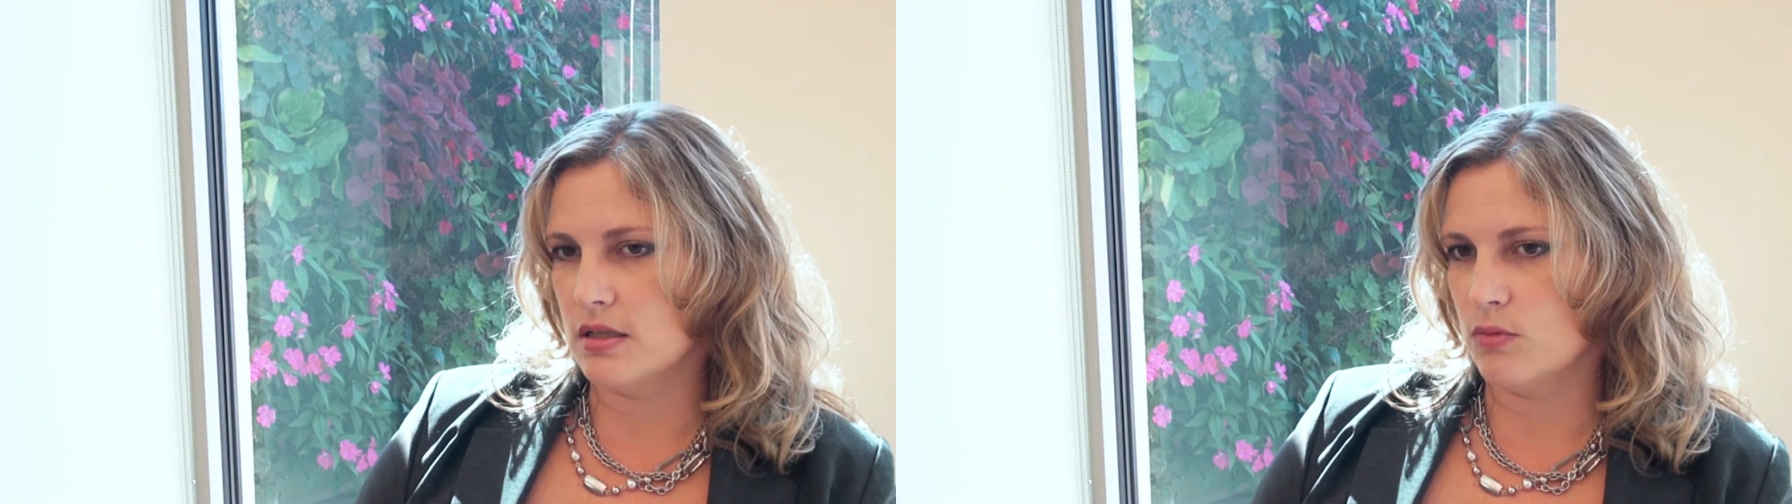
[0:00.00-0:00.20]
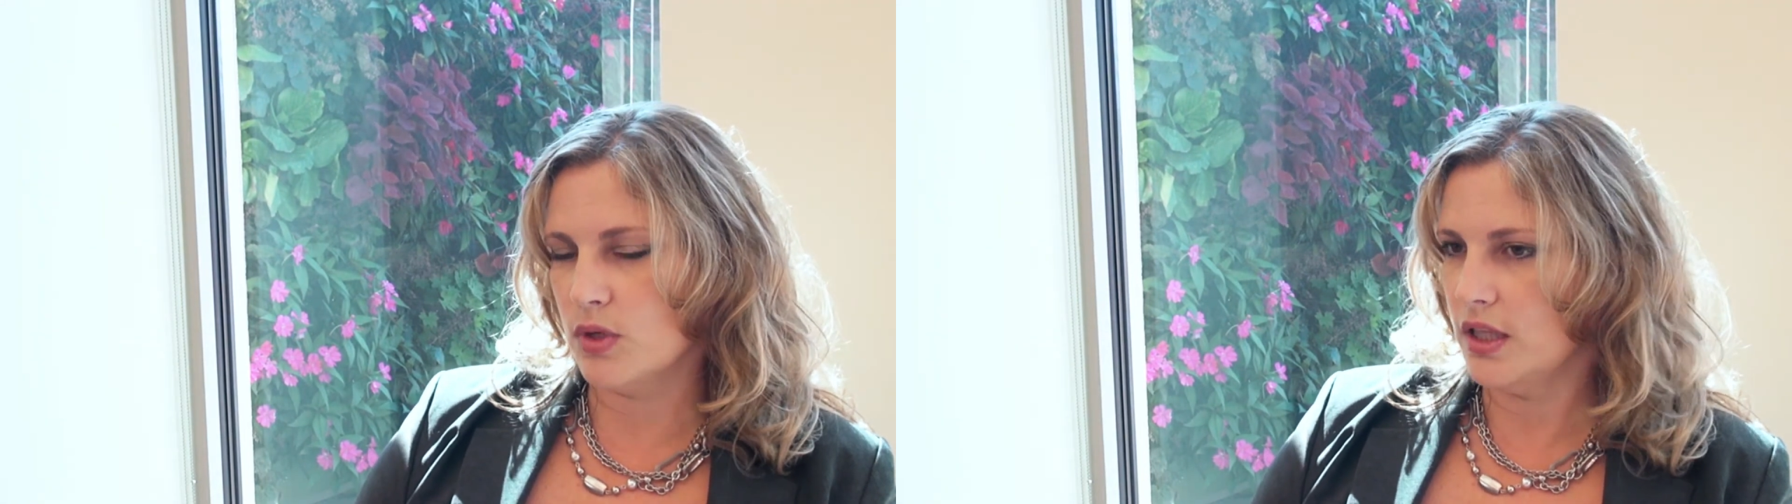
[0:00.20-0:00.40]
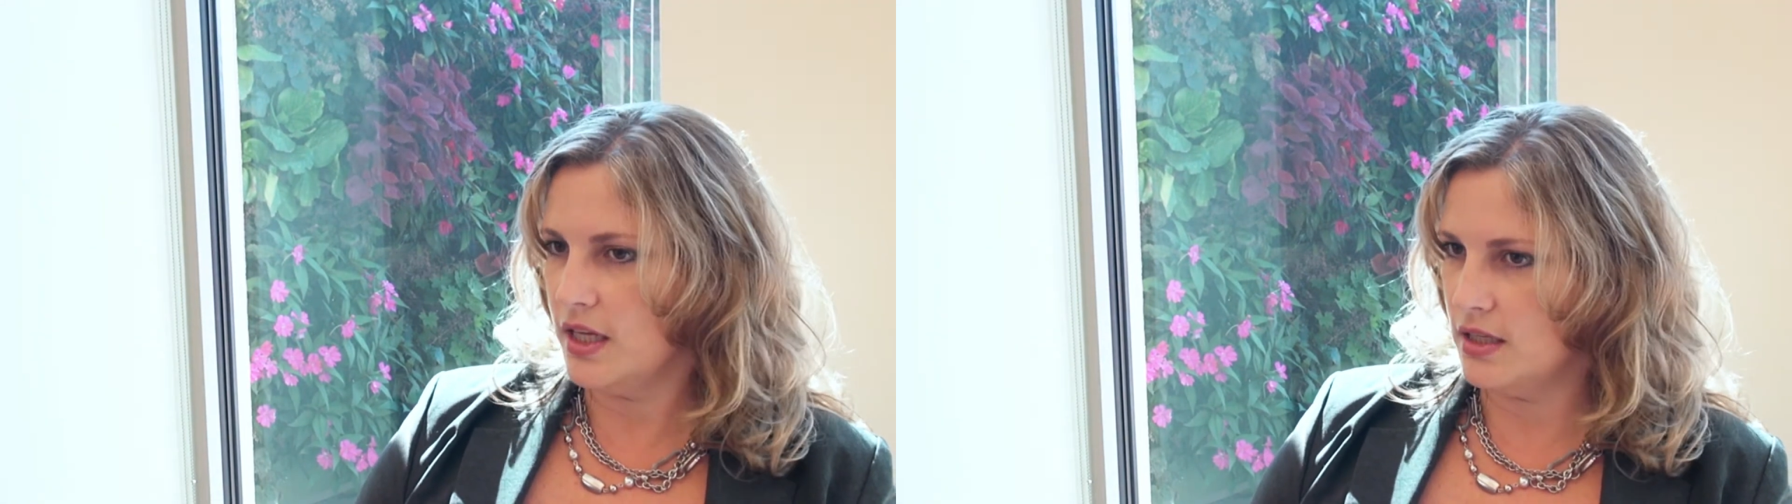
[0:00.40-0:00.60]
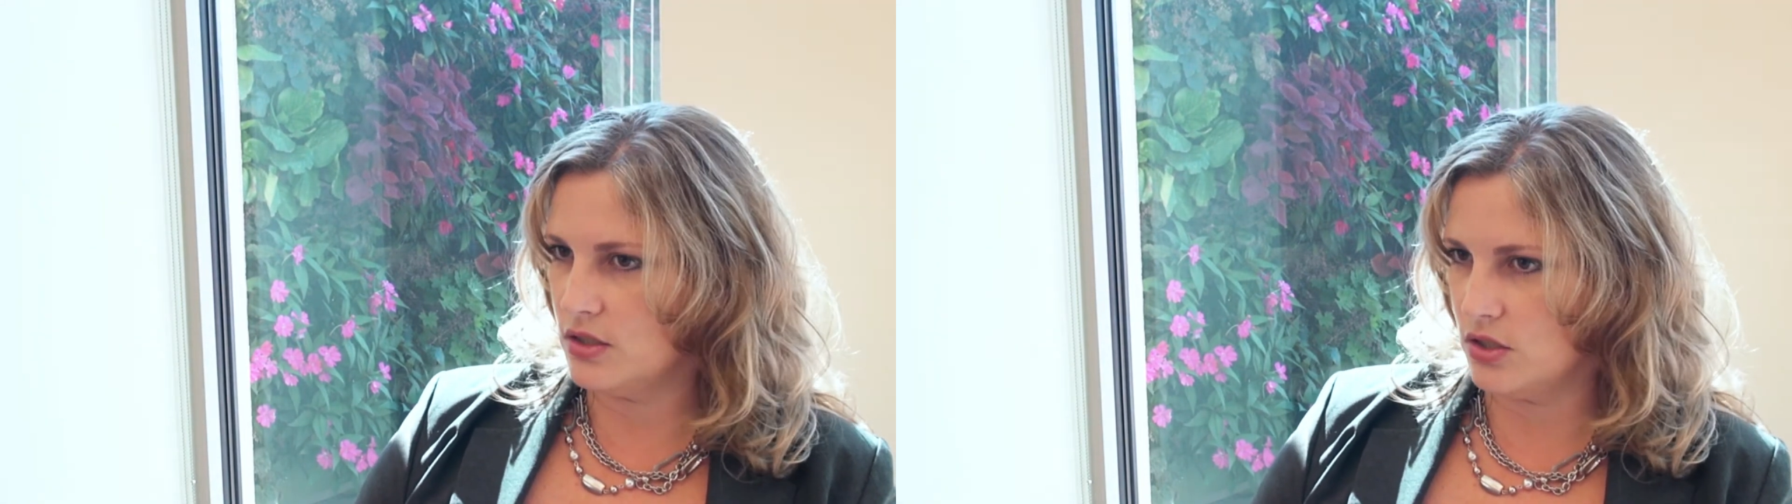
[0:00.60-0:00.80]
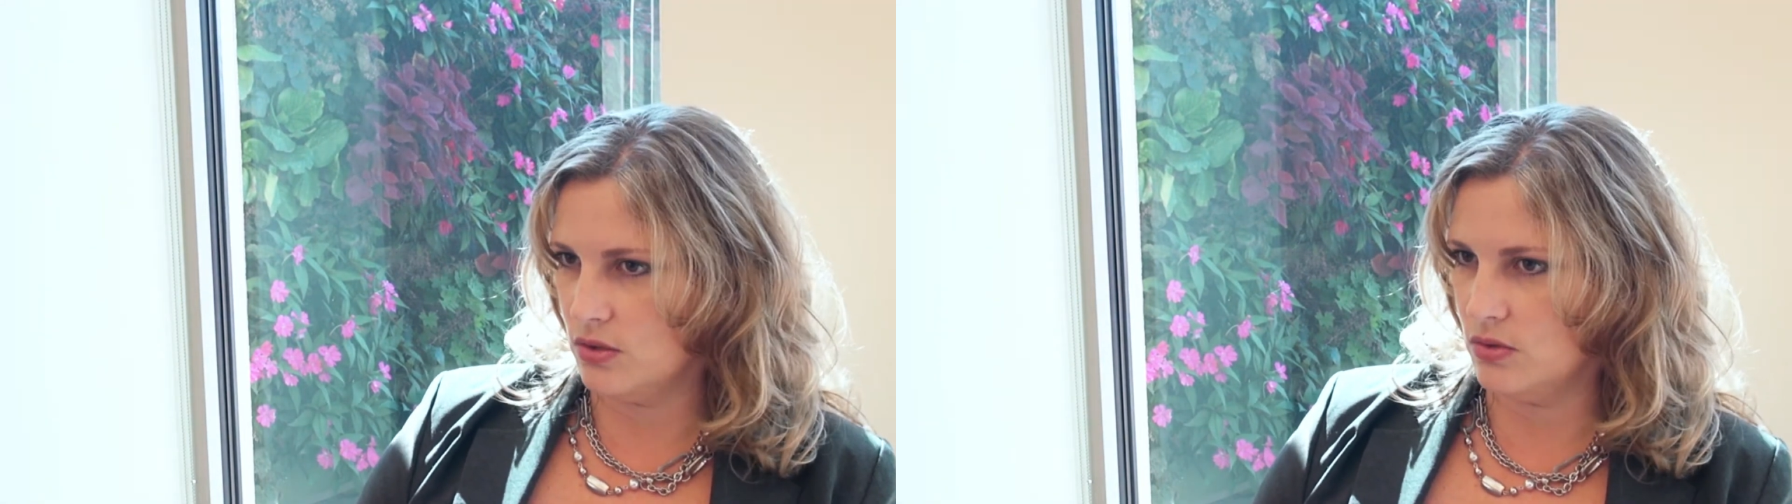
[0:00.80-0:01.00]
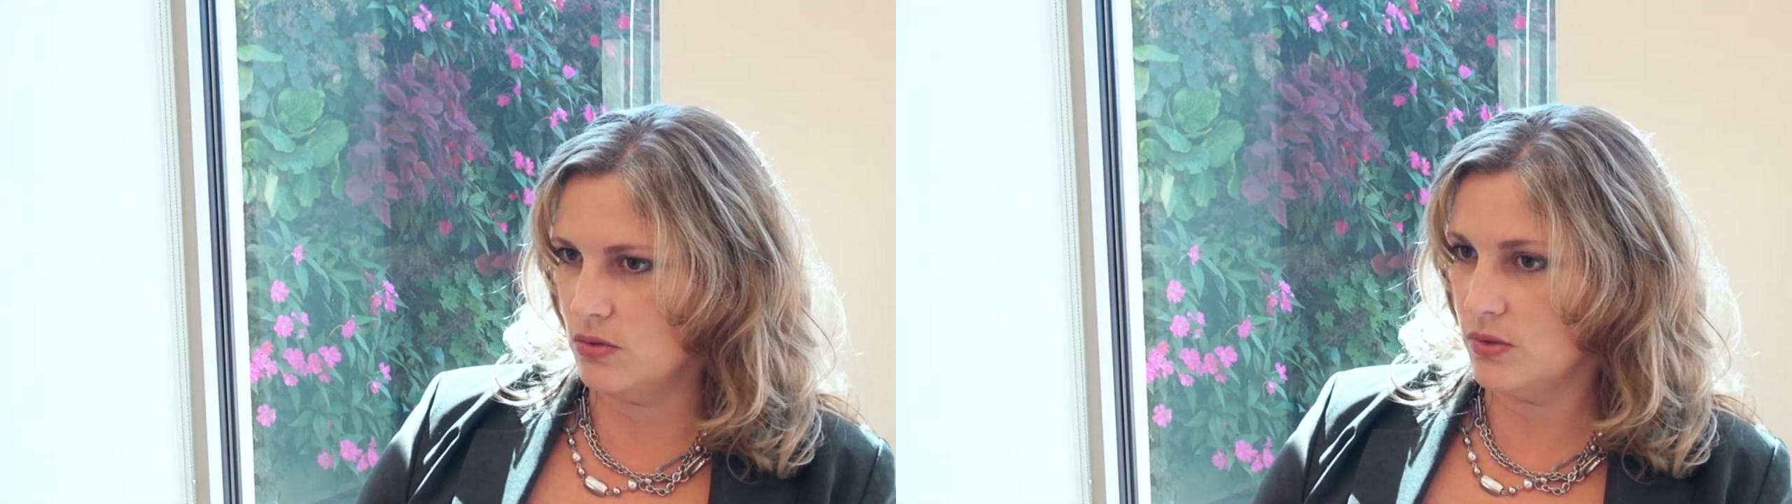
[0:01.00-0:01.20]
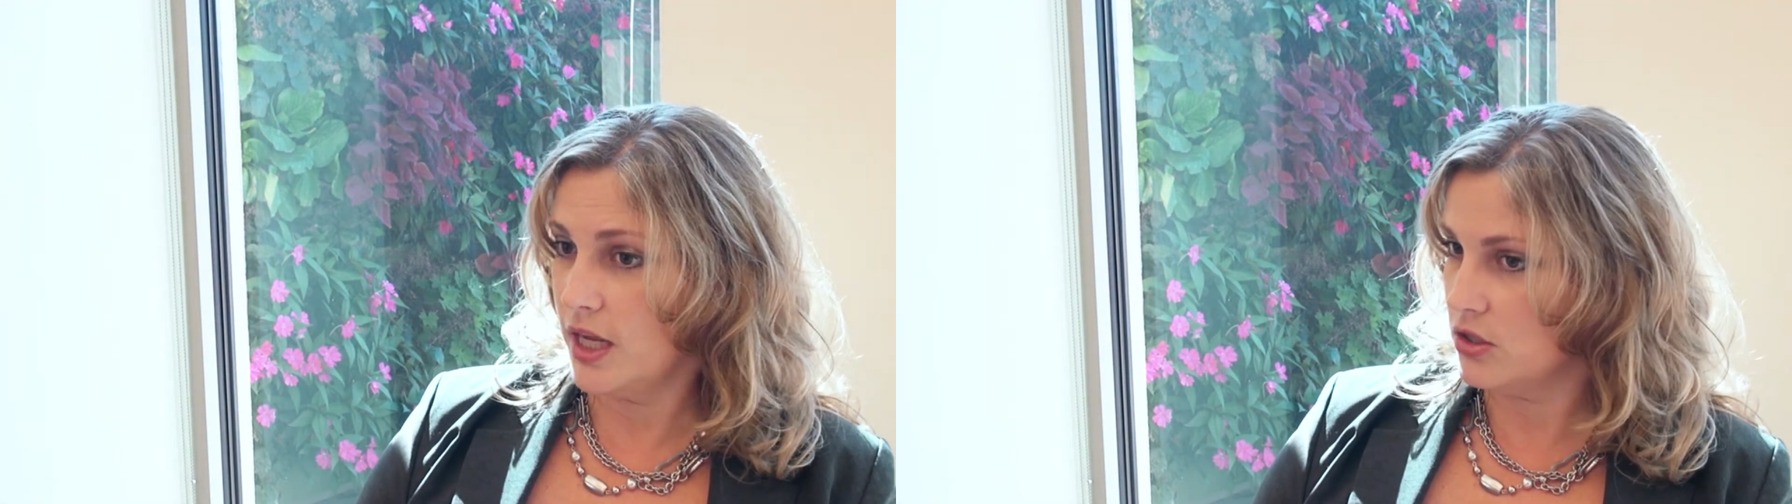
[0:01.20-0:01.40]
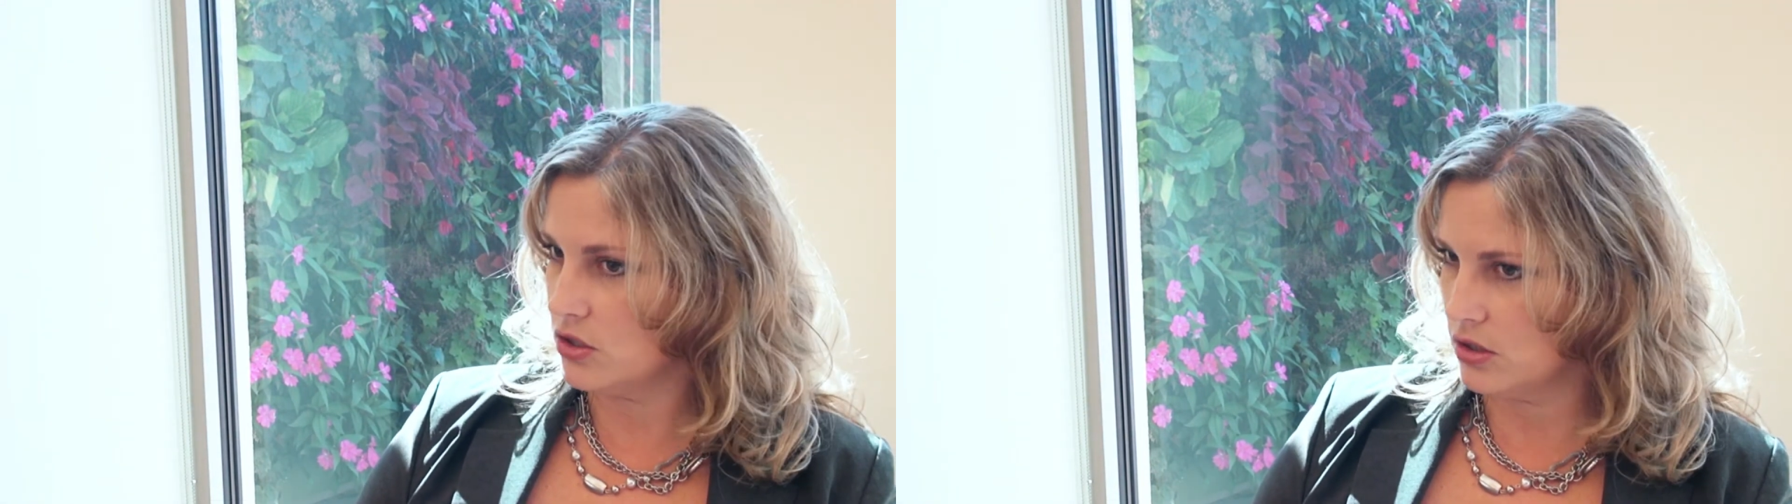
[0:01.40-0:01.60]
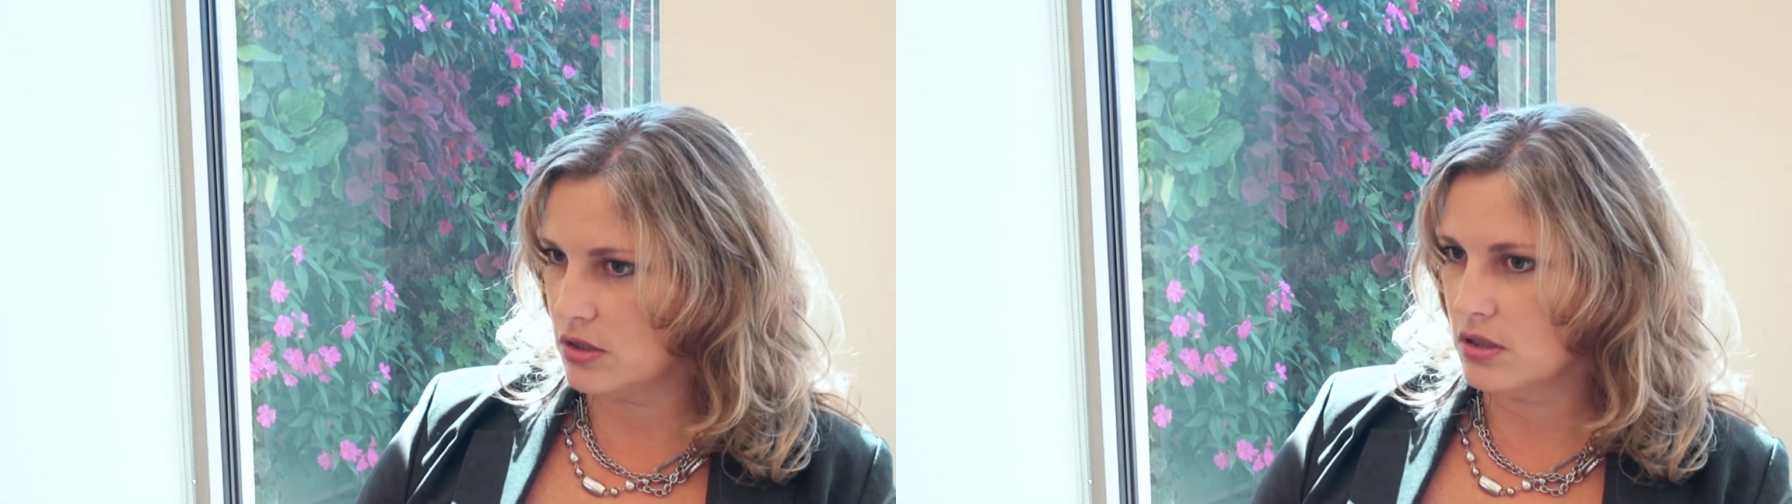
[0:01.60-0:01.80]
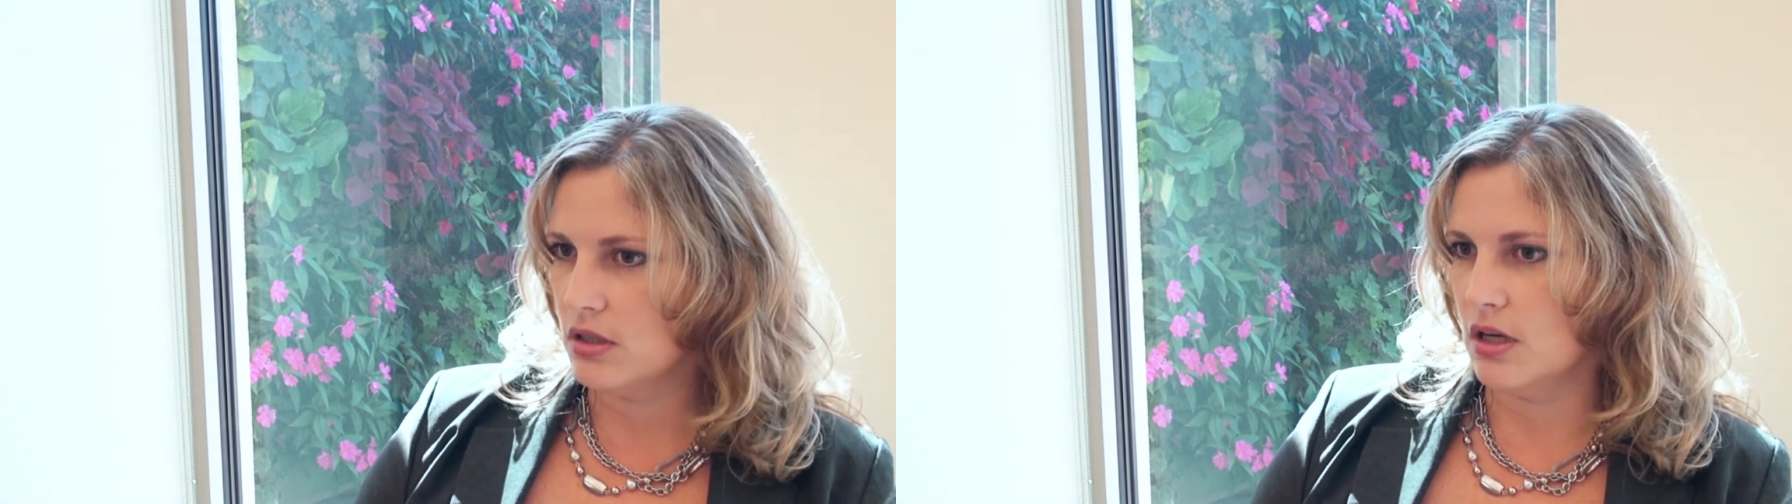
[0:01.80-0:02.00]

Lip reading: relate to nature